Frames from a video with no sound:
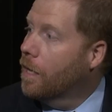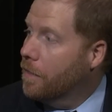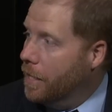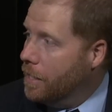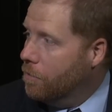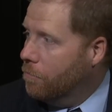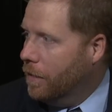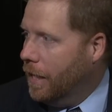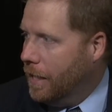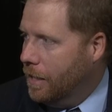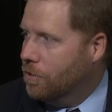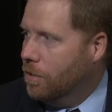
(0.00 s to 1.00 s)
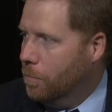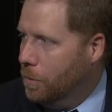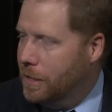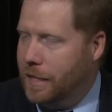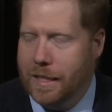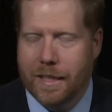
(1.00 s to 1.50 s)
Thank you for that, Kendra.
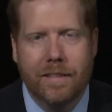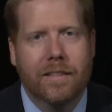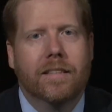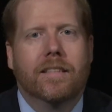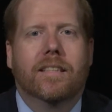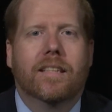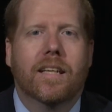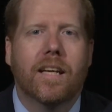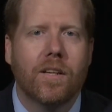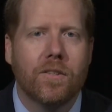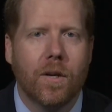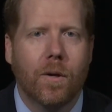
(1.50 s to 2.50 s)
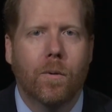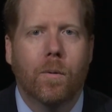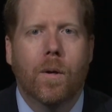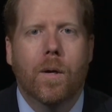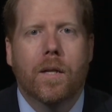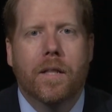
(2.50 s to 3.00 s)
Appreciate it. So
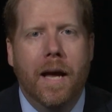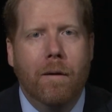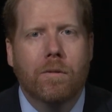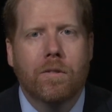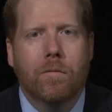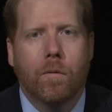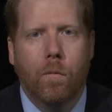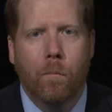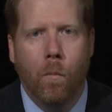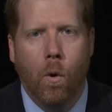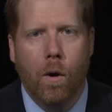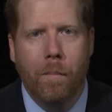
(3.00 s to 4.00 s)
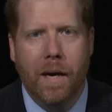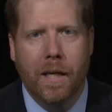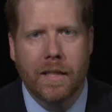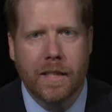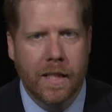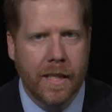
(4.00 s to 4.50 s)
that was more
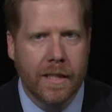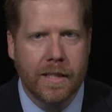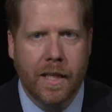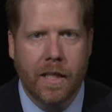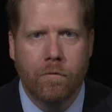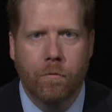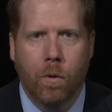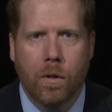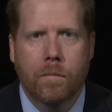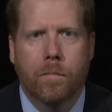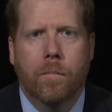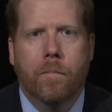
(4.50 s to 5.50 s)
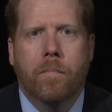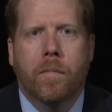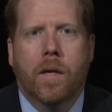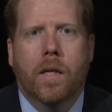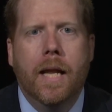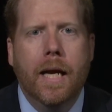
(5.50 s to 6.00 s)
about the executive order.
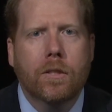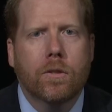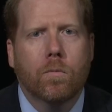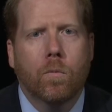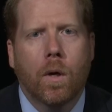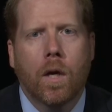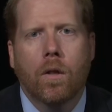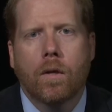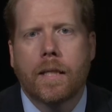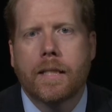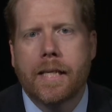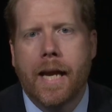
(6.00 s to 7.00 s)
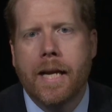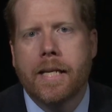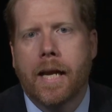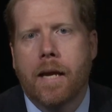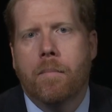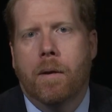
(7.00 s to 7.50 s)
Next, we're going to look at the
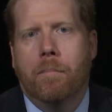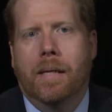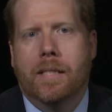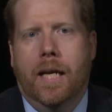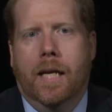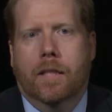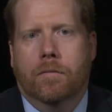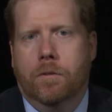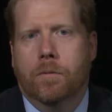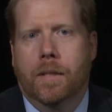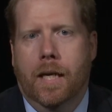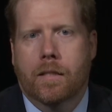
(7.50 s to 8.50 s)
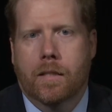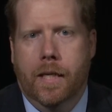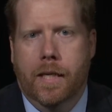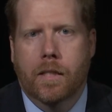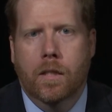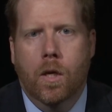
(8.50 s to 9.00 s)
ADA Amendments Act of
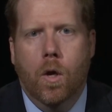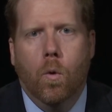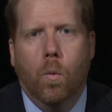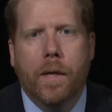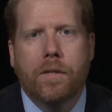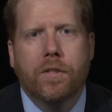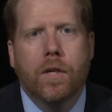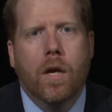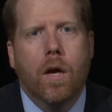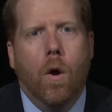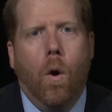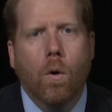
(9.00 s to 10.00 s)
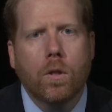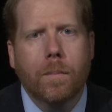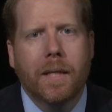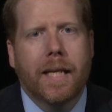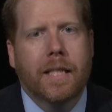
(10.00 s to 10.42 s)
2008, which ultimately